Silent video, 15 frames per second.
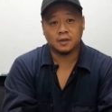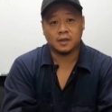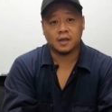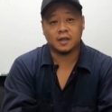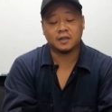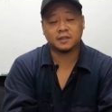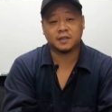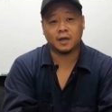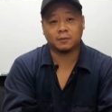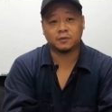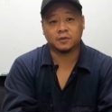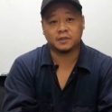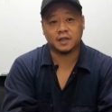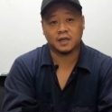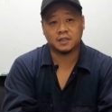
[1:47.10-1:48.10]
it is time
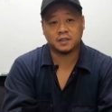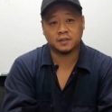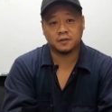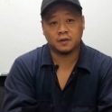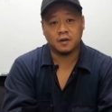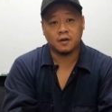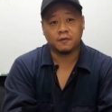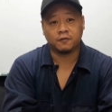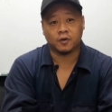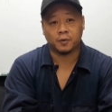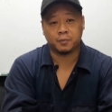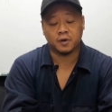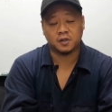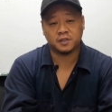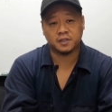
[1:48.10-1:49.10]
to test for
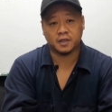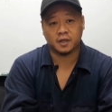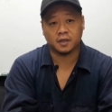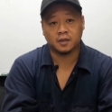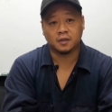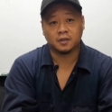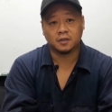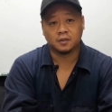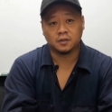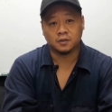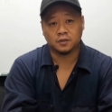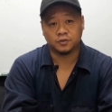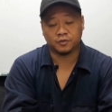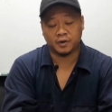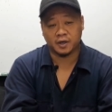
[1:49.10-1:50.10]
parasitic
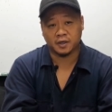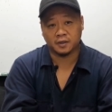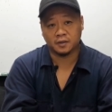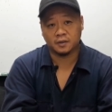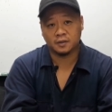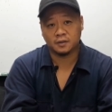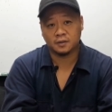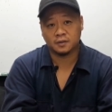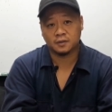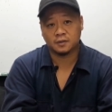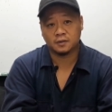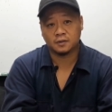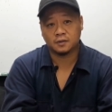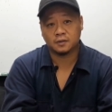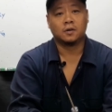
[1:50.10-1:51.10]
drain.
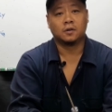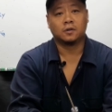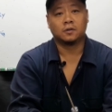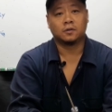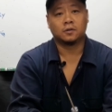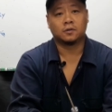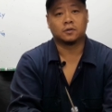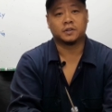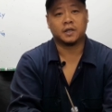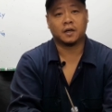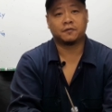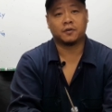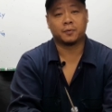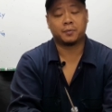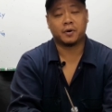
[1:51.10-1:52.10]
To check
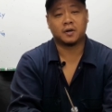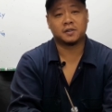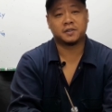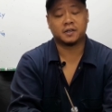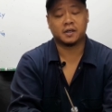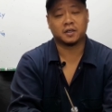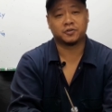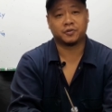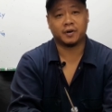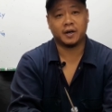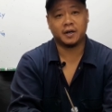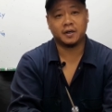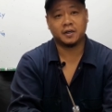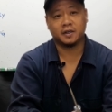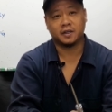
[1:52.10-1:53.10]
for parasitic
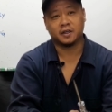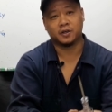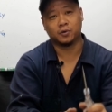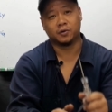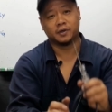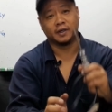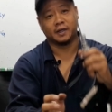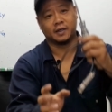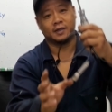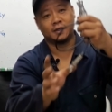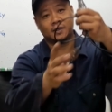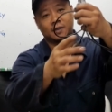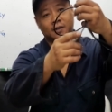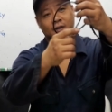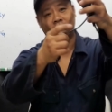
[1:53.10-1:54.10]
drain, you will need
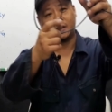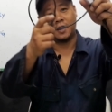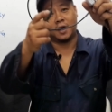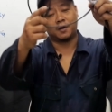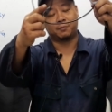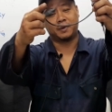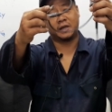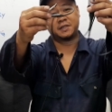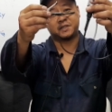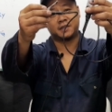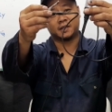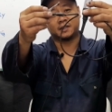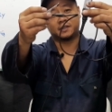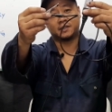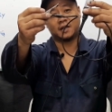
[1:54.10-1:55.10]
a
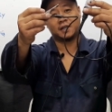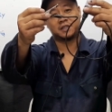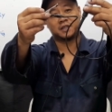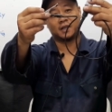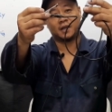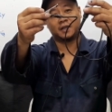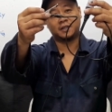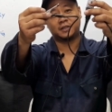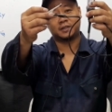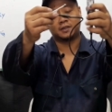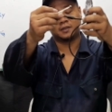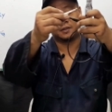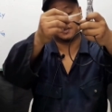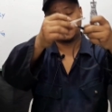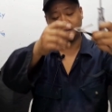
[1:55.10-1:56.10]
basic test light.
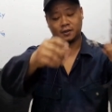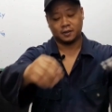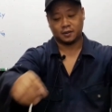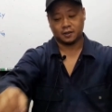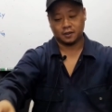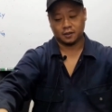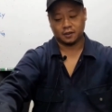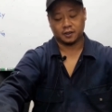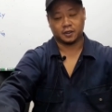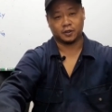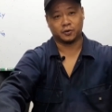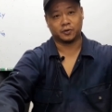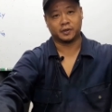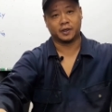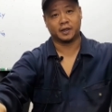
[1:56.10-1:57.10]
You
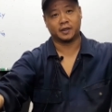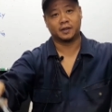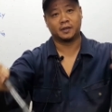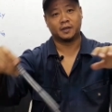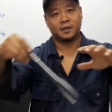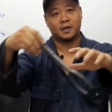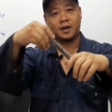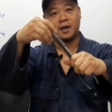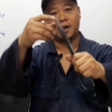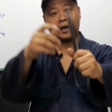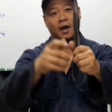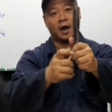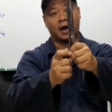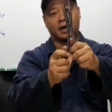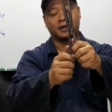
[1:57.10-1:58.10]
will need
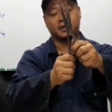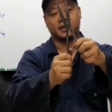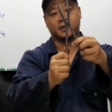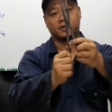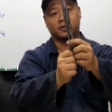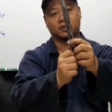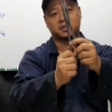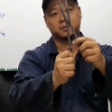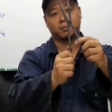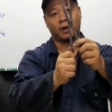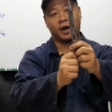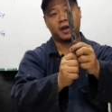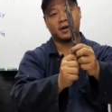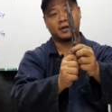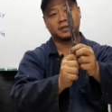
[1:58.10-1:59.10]
a needle nose
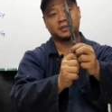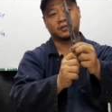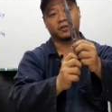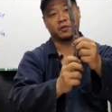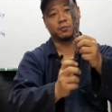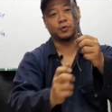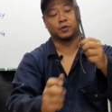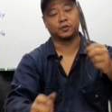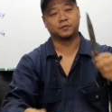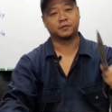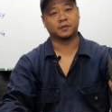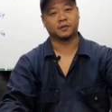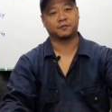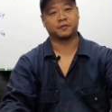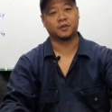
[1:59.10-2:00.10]
plier to remove
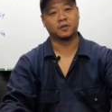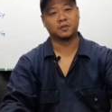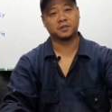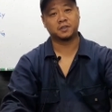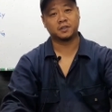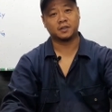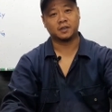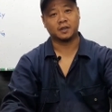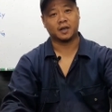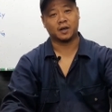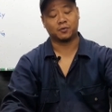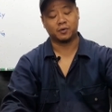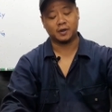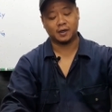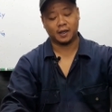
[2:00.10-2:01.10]
the fuse
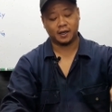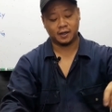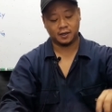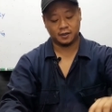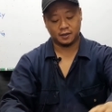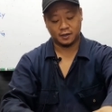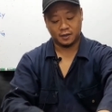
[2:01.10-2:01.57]
and relay.